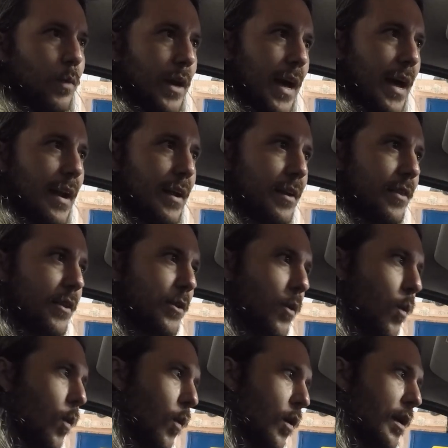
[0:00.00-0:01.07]
got into the
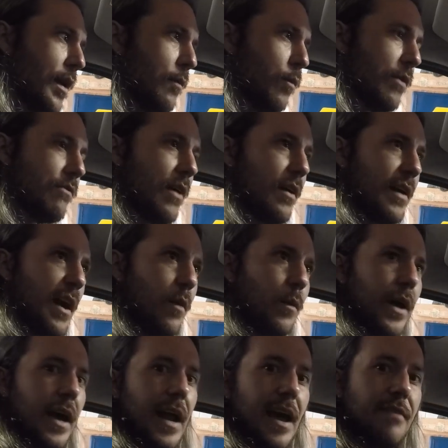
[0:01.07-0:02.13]
door and we found out
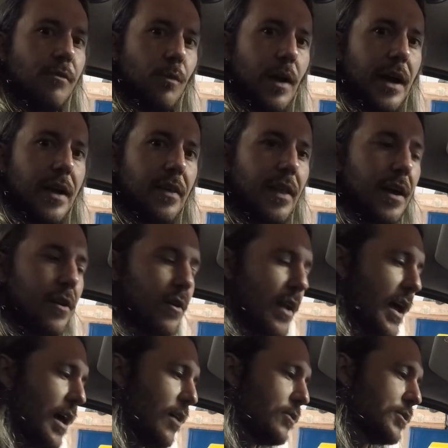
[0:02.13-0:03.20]
we got to have a regulator
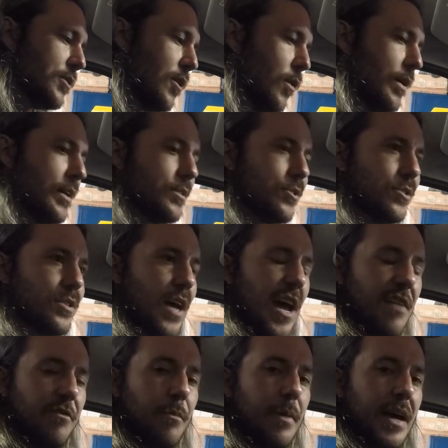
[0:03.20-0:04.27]
now. So, and it's just
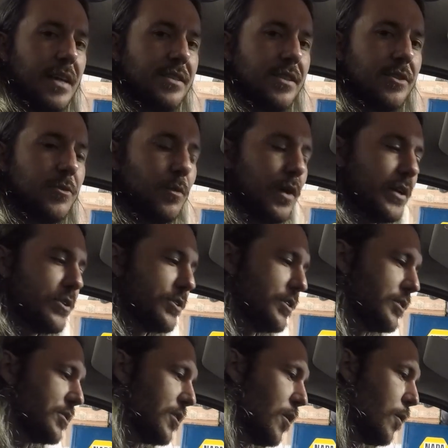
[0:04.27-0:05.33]
kind of a bad
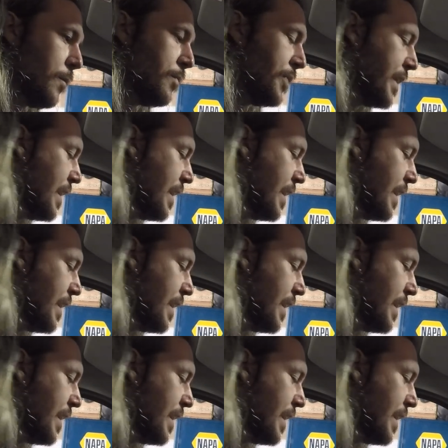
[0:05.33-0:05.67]
situation. So